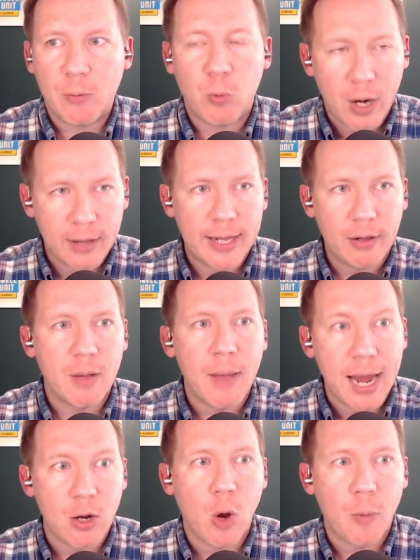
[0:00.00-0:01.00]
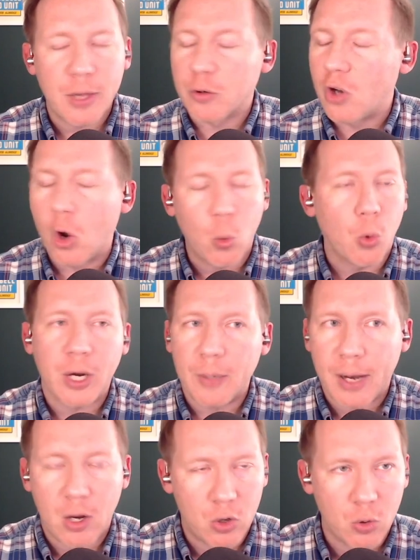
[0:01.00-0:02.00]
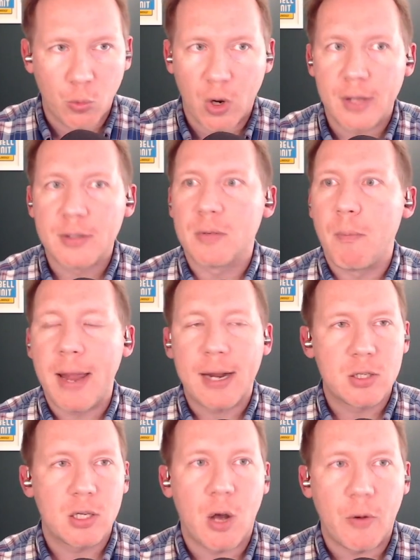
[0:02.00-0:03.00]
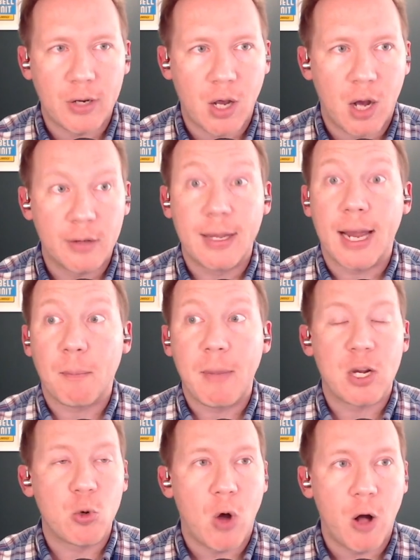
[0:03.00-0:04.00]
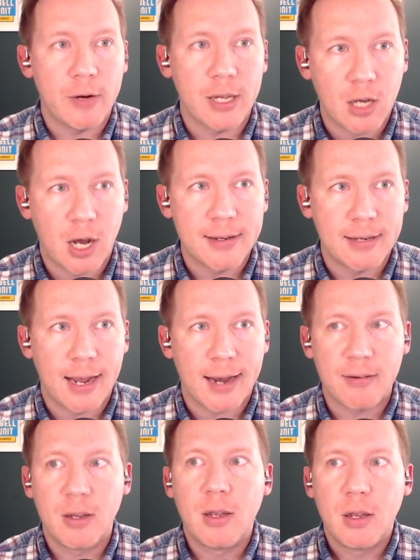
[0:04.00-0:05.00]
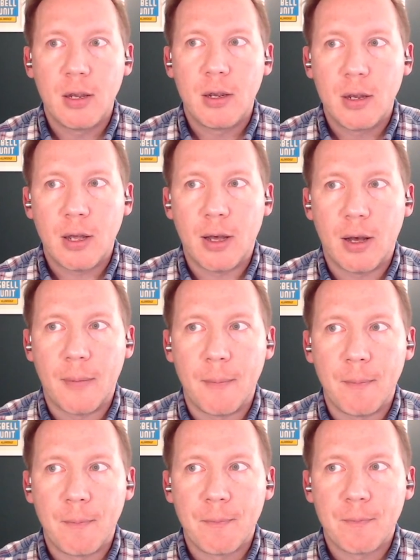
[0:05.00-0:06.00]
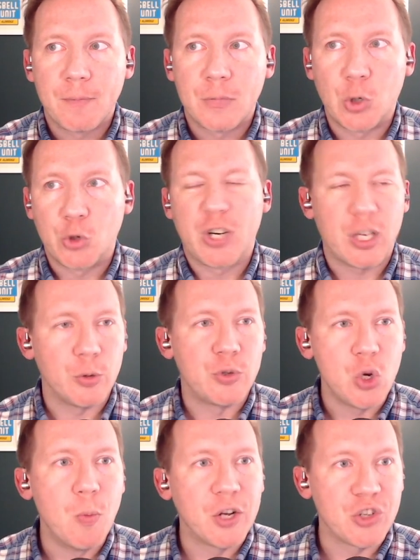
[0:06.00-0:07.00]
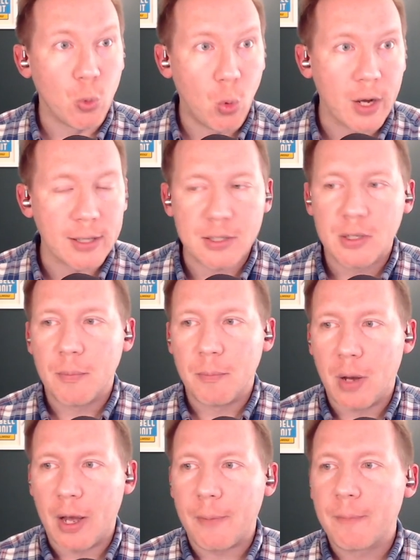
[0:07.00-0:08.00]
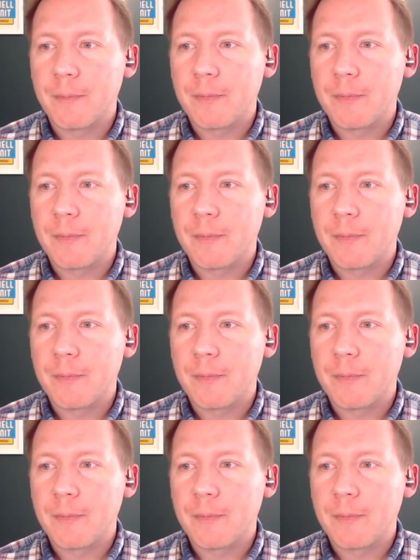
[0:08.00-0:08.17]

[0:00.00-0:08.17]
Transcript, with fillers: want to tell him, hey, go up there, don't worry about home runs, make solid contact, make quality contact. Don't try to do too much at once. But